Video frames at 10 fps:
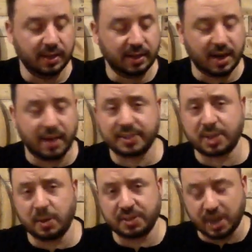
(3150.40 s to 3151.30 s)
All right, let's
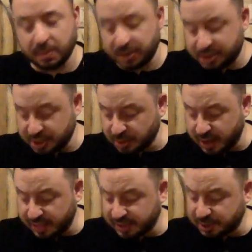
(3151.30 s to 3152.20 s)
go into number two.
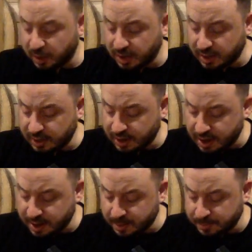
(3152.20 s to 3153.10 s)
Now this one,
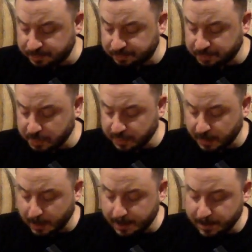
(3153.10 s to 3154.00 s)
um,
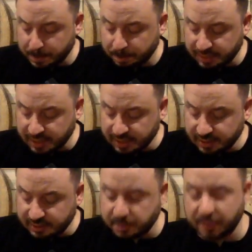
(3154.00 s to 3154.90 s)

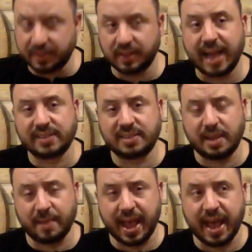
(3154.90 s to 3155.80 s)
this one the last
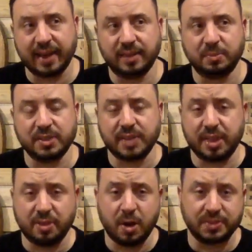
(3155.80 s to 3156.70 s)
time I had it was I
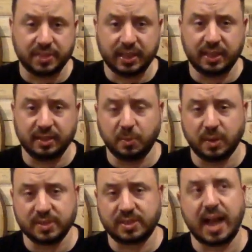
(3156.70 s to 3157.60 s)
thought was the the
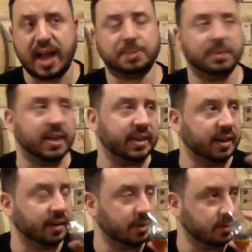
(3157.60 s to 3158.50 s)
one Scotch blend
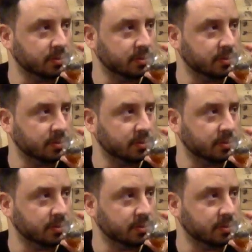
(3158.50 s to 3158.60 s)
here.